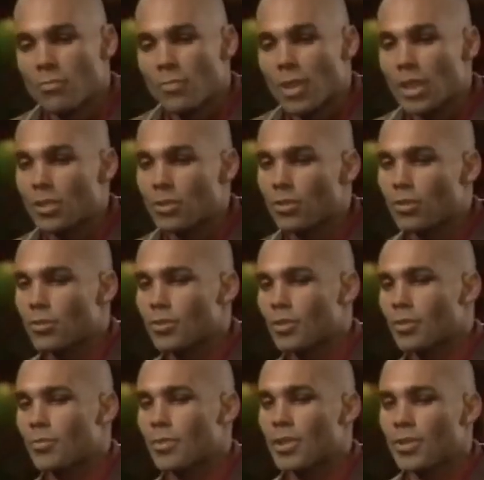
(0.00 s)
I told you,
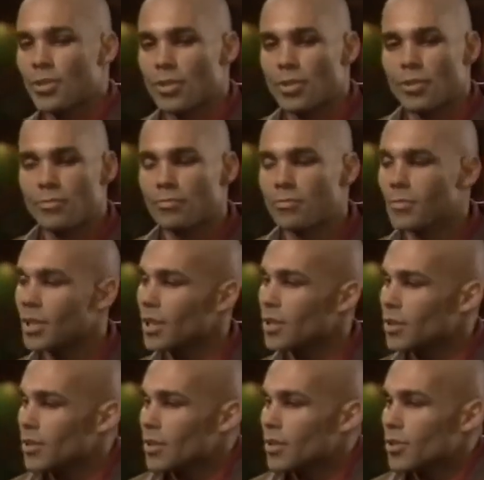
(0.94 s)
Commissioner,
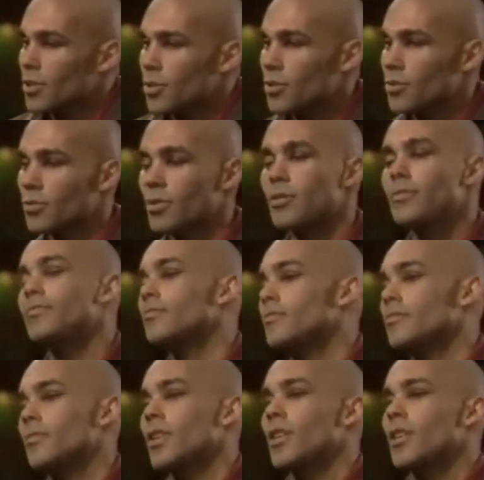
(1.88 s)
nothing unusual,
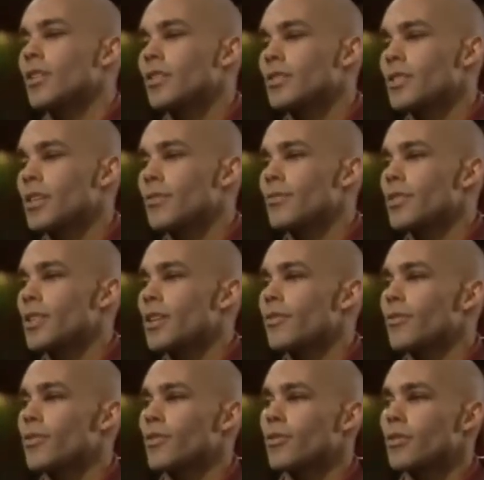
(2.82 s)
except for that phone